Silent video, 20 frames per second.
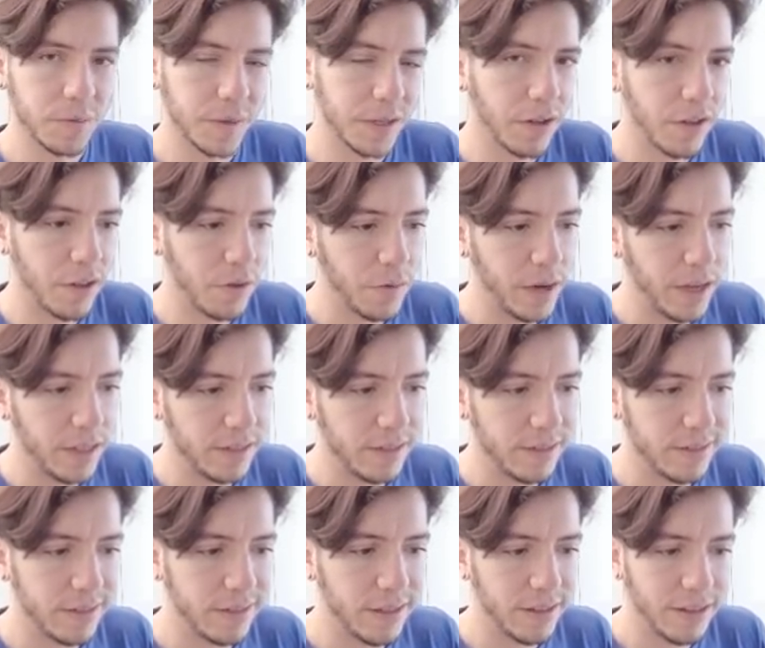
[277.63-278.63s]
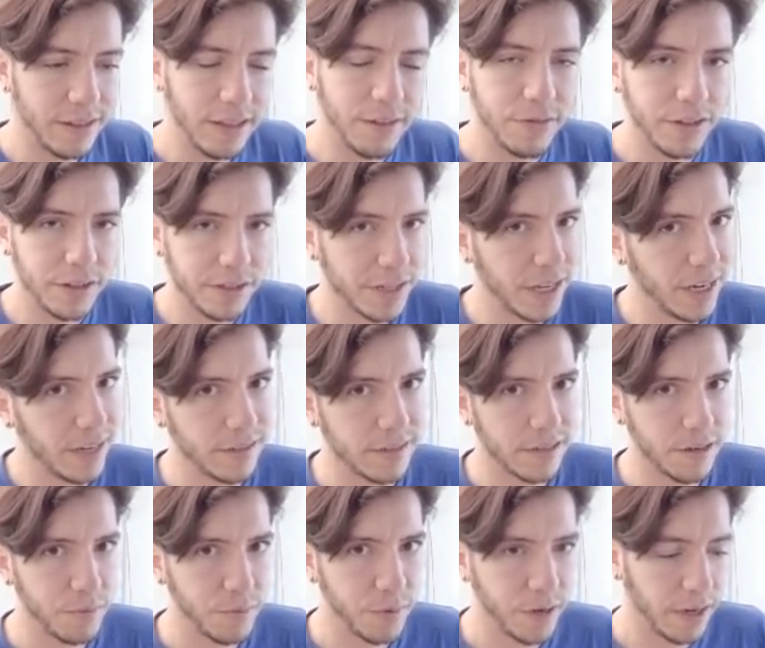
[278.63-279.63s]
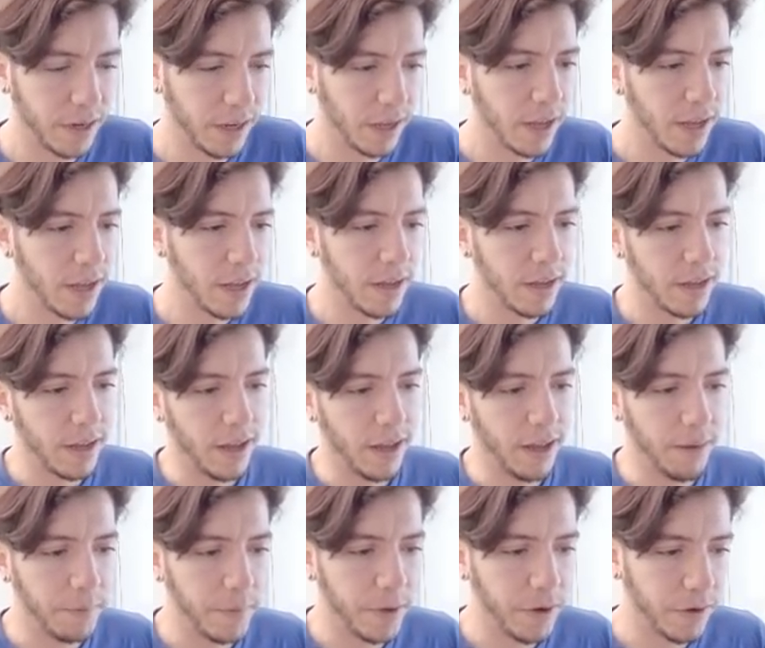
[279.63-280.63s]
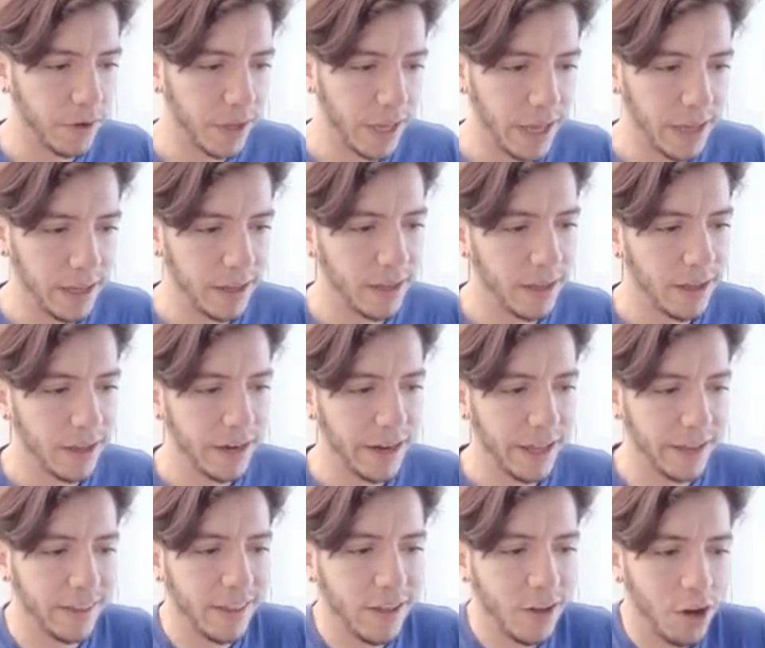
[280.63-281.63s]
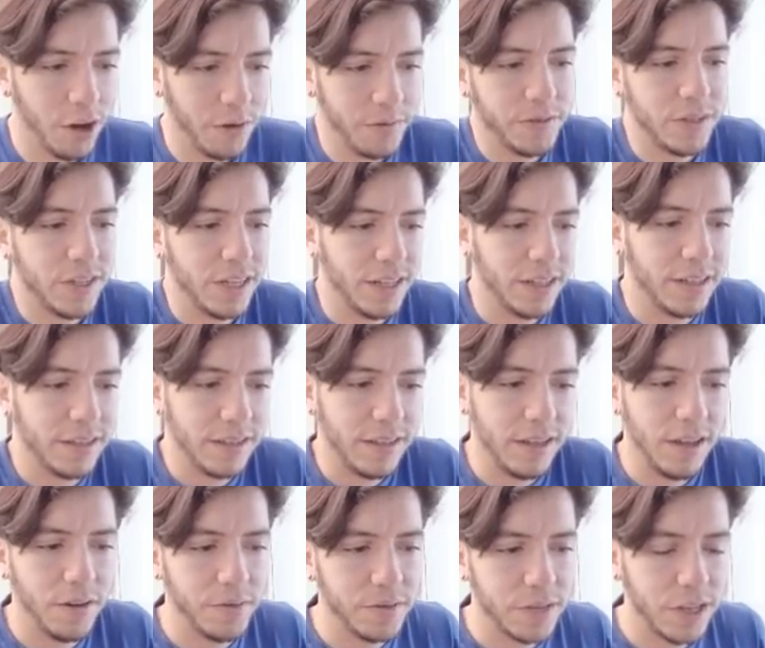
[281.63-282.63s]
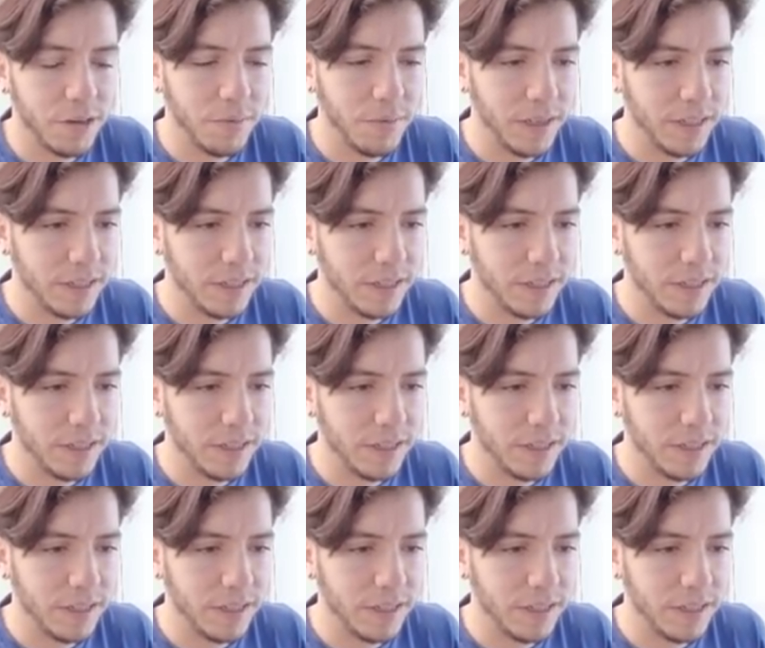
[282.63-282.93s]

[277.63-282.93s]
But otherwise, the default settings are pretty um, okay. Like the offset. The offset,